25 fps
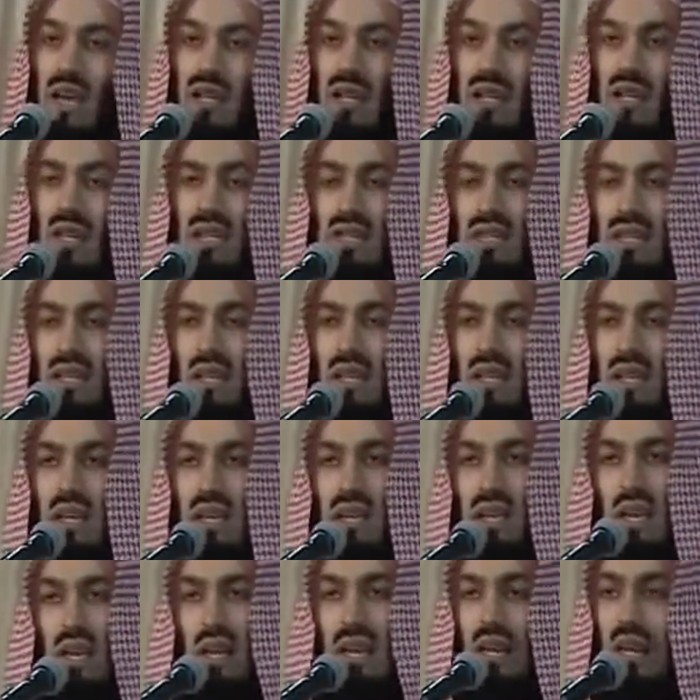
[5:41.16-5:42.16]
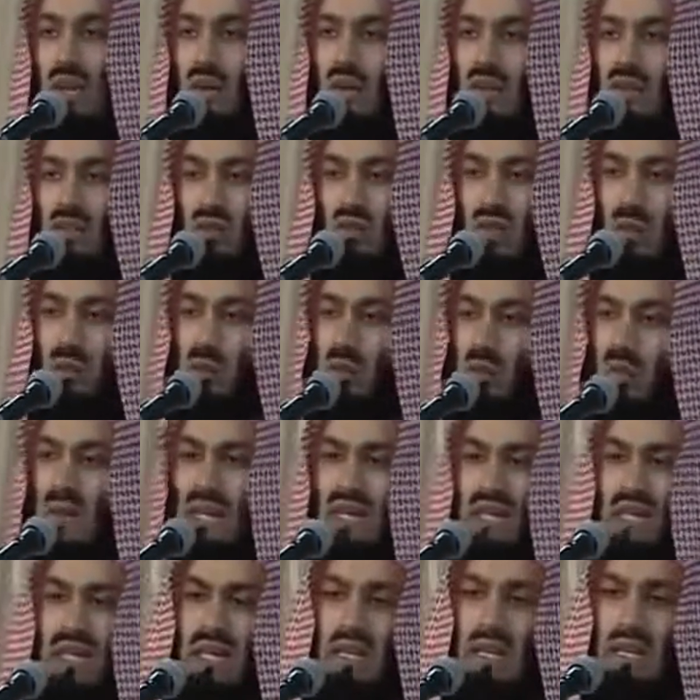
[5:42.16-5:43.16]
And innocently, I was
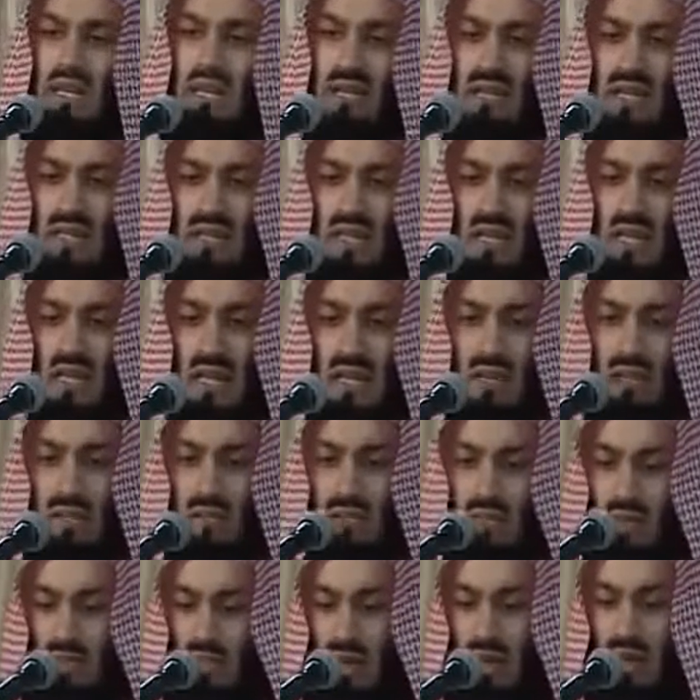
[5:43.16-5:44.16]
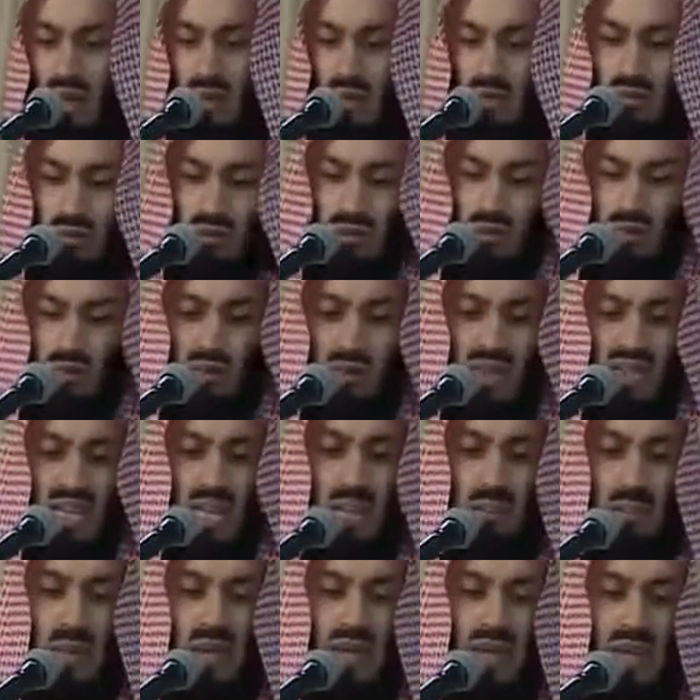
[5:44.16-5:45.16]
completely innocent, and I, you know,
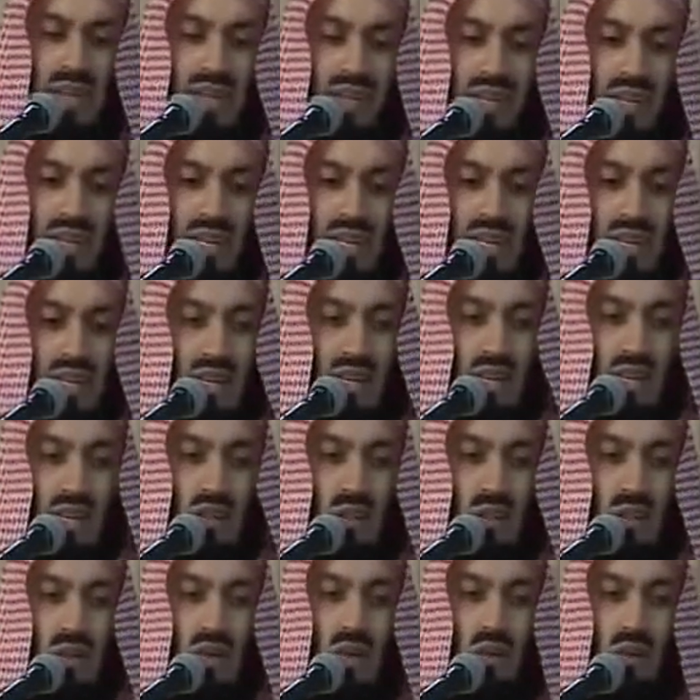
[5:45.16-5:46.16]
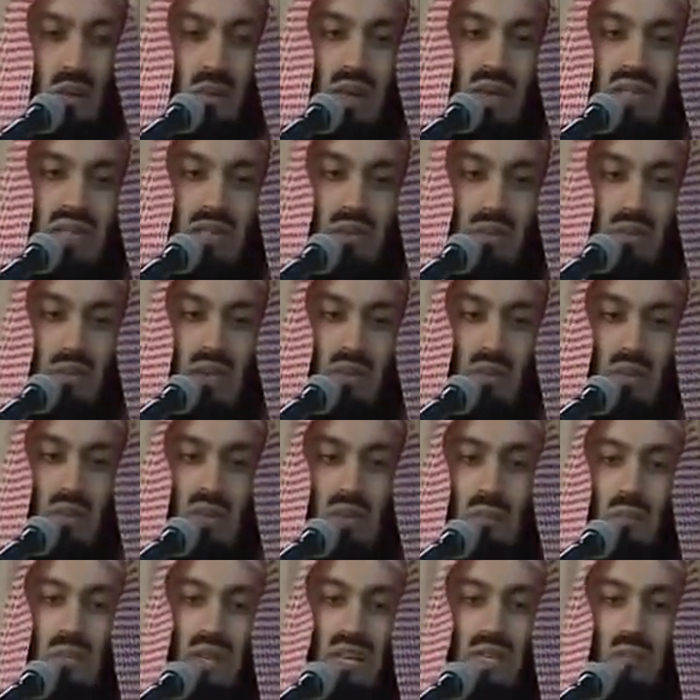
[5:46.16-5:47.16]
sat back there. I took out my
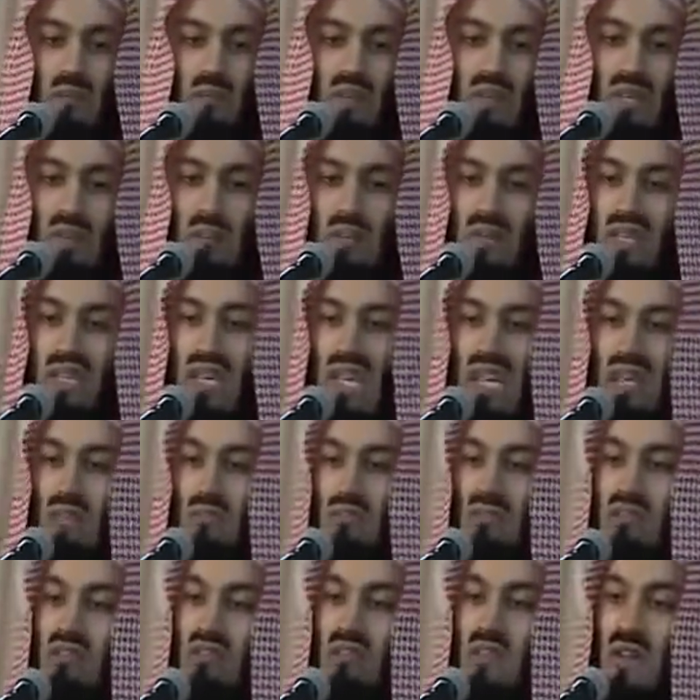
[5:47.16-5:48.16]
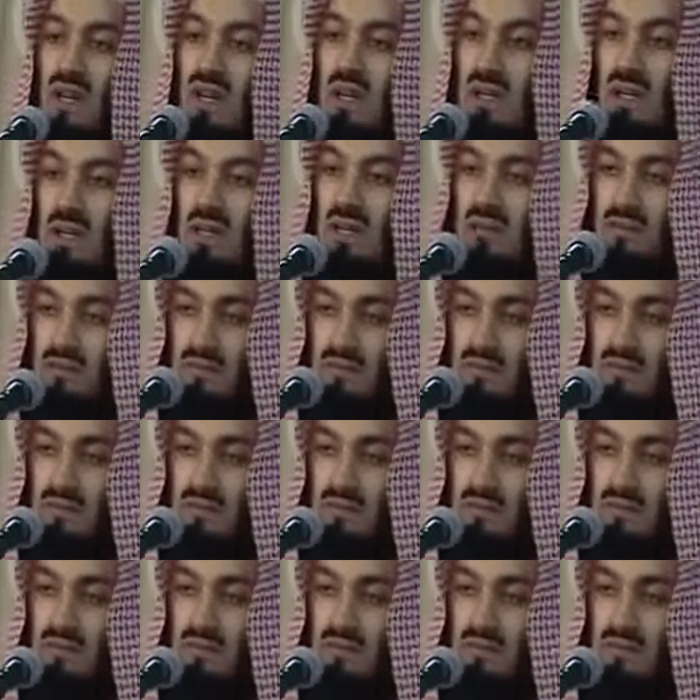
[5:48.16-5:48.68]
Zimbabwean passport and began to fill.